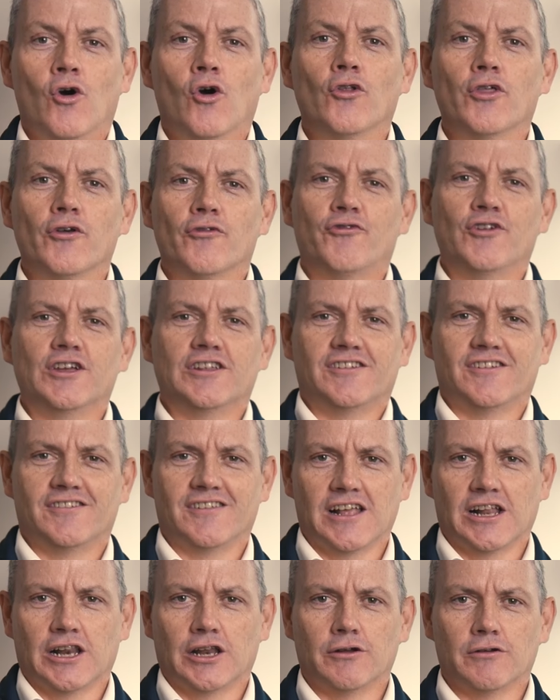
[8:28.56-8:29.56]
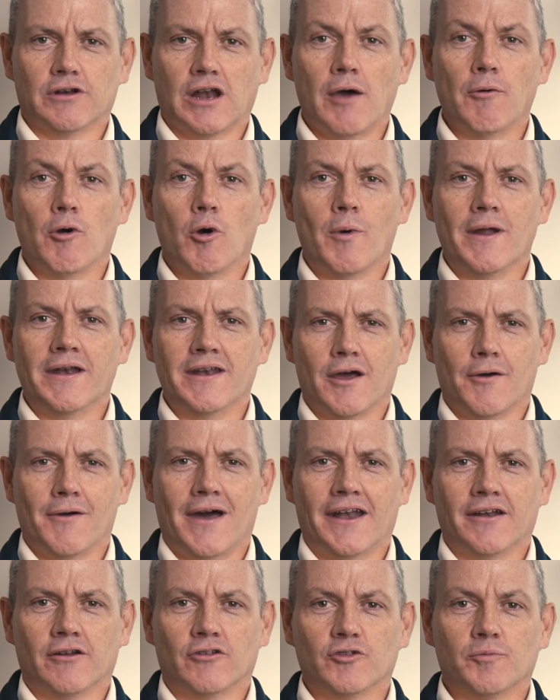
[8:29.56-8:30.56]
Other features include lower
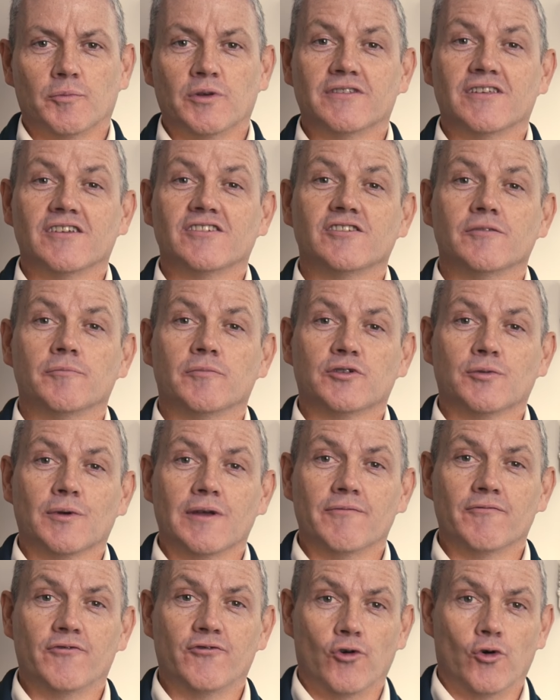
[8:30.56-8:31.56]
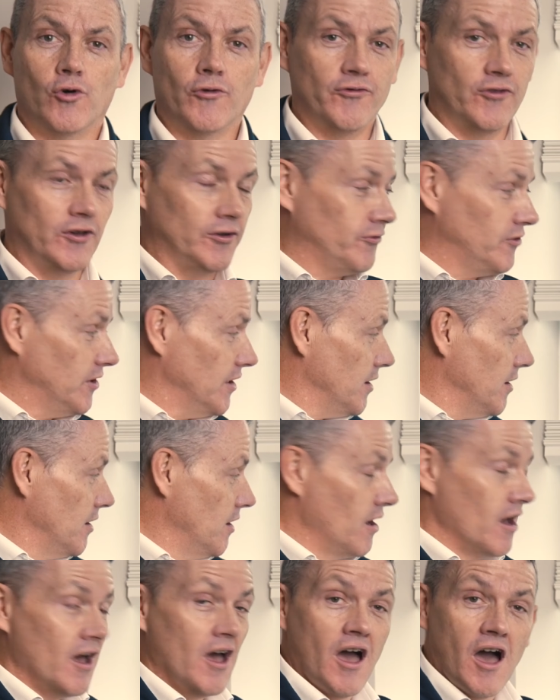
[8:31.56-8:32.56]
window handles positioned between 450
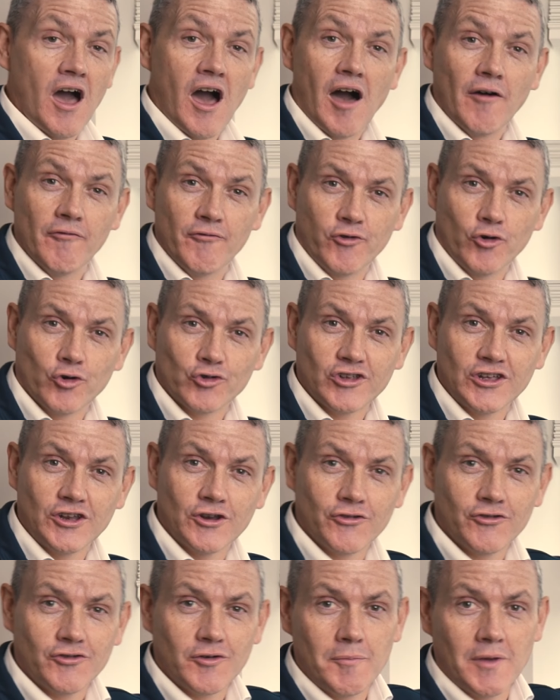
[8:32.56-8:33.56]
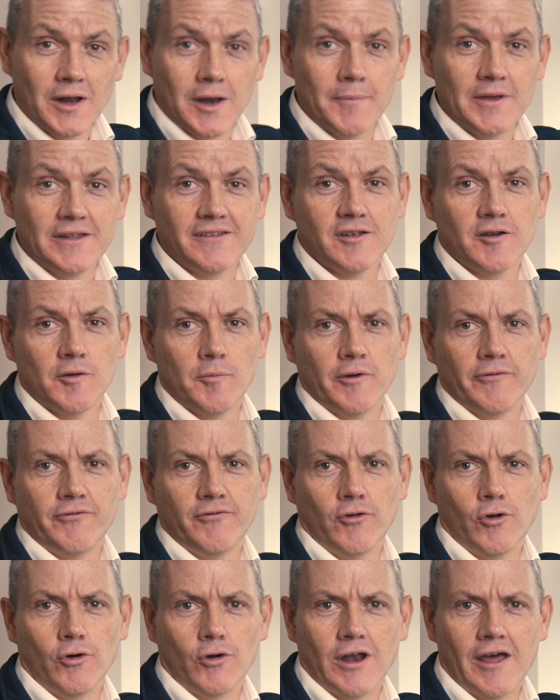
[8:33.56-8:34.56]
and 1400mm above
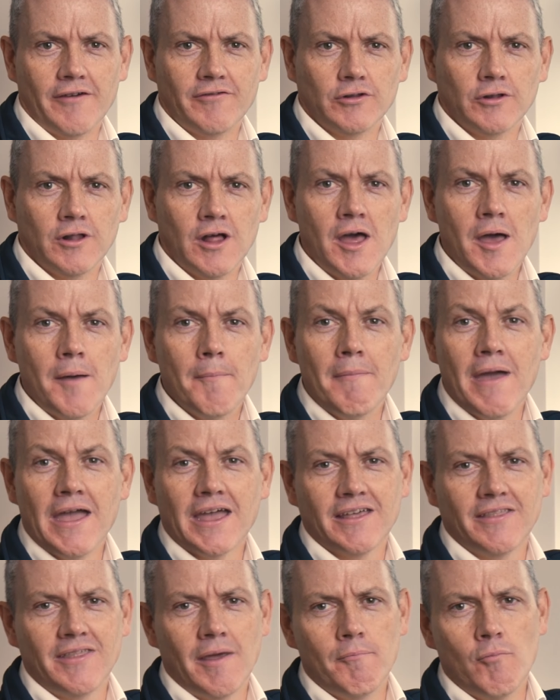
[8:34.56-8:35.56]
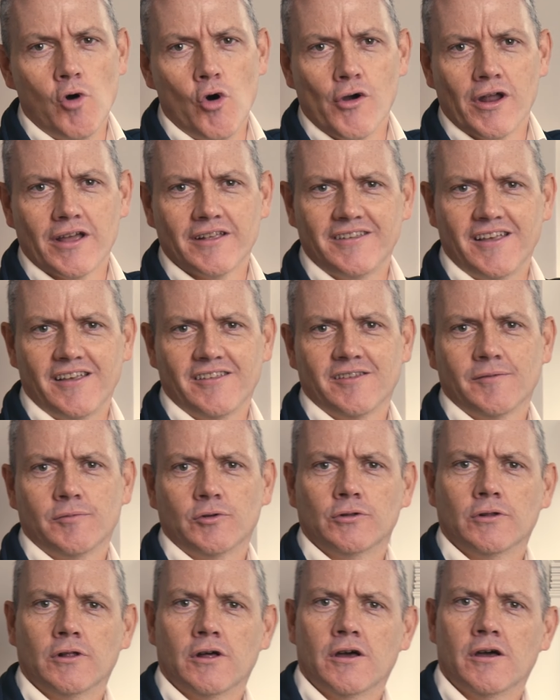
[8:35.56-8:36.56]
floor level, making them more
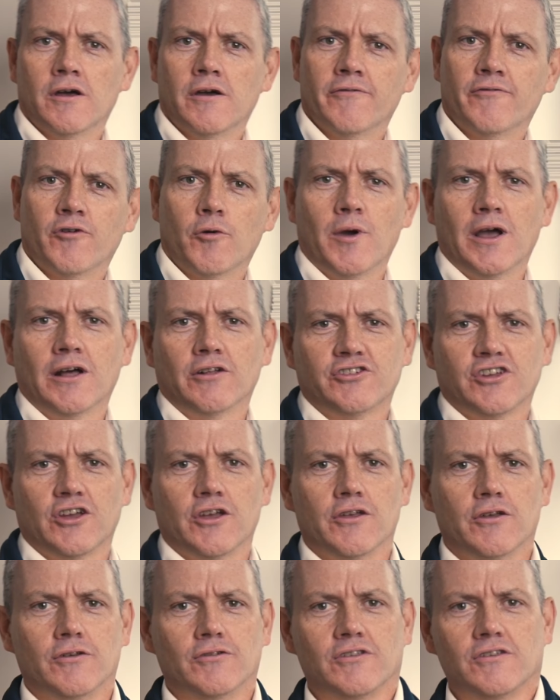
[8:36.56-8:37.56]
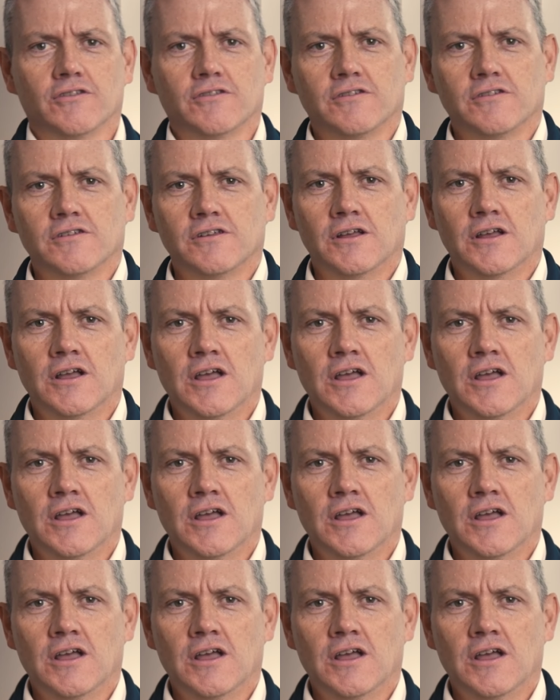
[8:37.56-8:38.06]
accessible for wheelchair users.